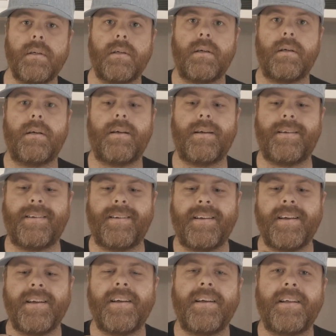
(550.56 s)

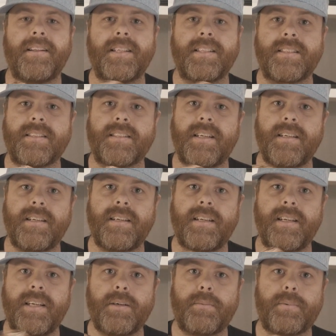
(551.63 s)
this is a
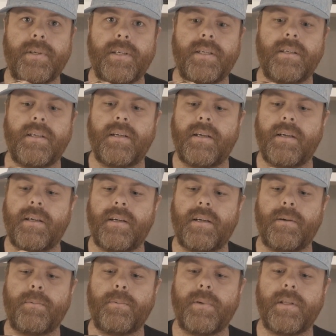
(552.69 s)
neoprene
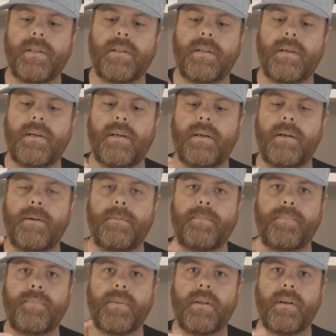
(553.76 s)
with
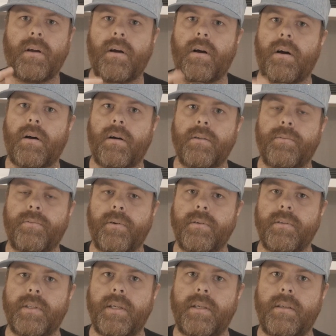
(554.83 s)
hard
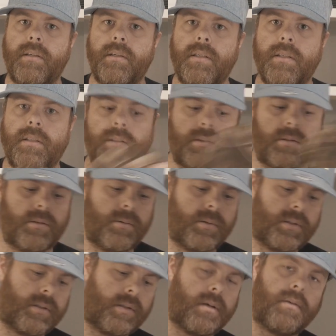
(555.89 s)
front here, so
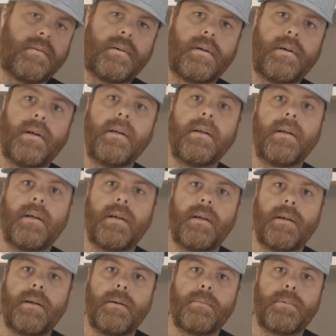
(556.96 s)
it covers and
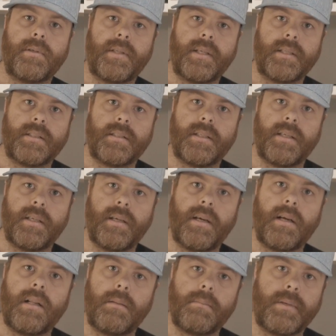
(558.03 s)
protects the
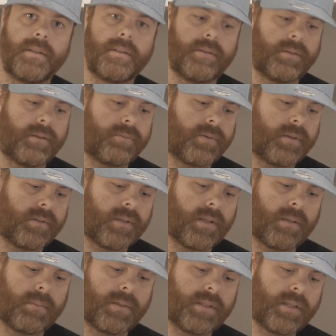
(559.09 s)
front
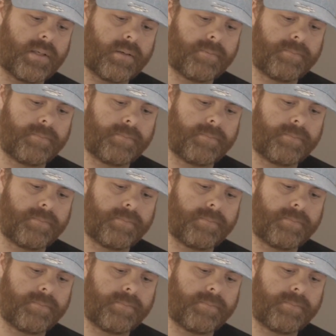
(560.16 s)
element here.